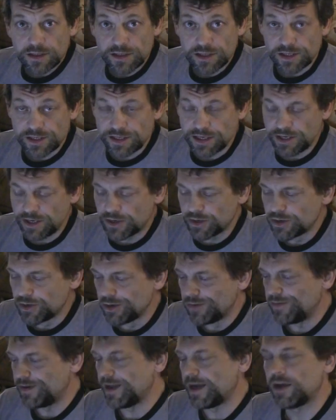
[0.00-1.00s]
Just sitting here
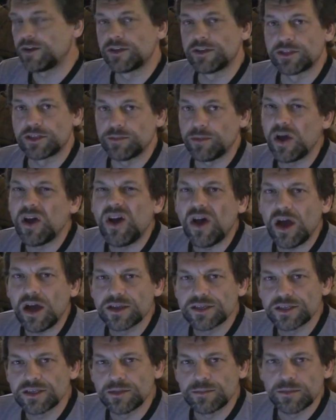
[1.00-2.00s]
grooving out to some
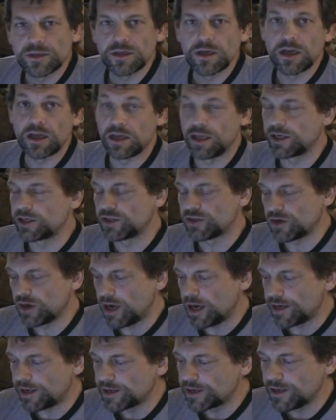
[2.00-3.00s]
awesome
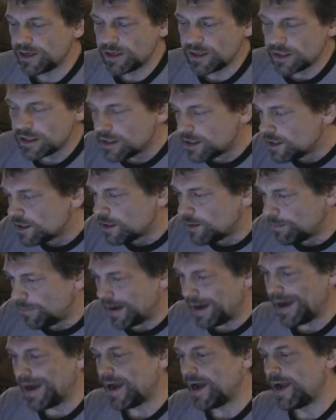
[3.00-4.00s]
electronica
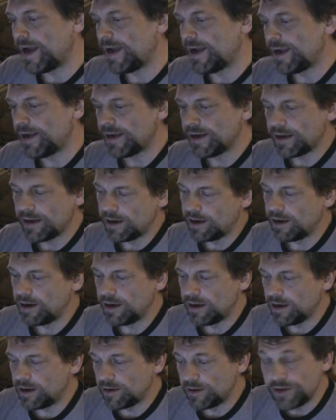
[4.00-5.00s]
by
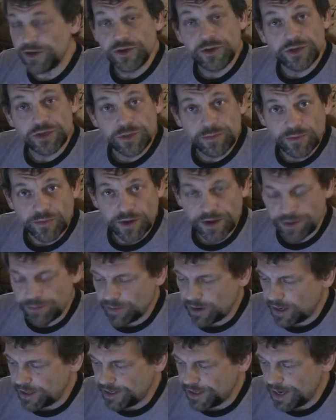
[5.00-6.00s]
a YouTube friend
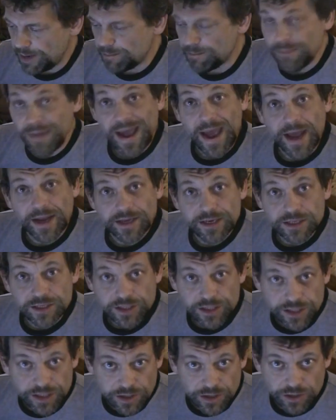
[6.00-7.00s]
of mine named Matt
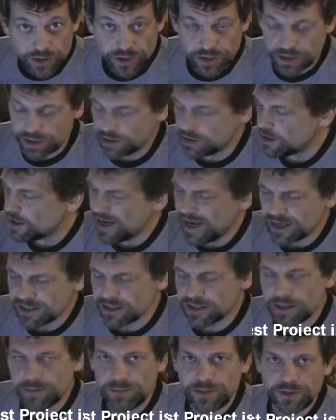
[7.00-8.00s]
Zildjian.
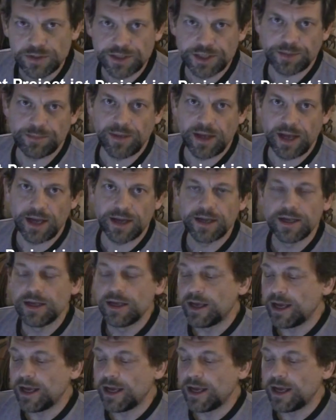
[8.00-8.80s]
Excellent music, Matt.